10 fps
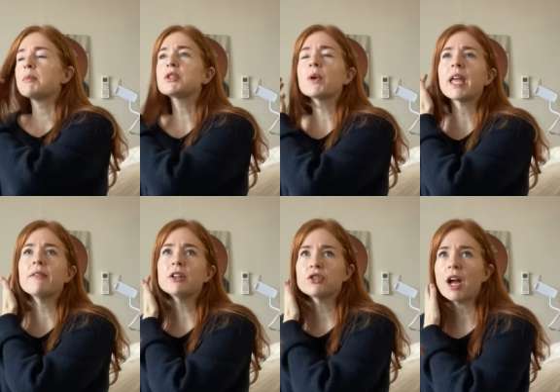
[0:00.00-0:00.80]
But so I gave
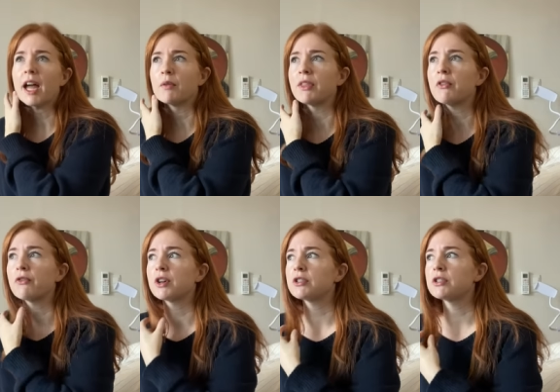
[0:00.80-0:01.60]
it a try. I read the
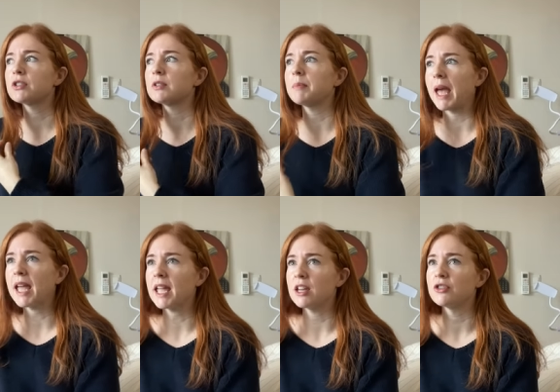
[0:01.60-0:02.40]
first
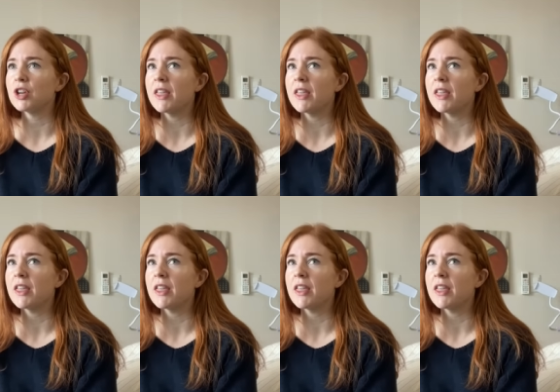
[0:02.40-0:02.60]
page,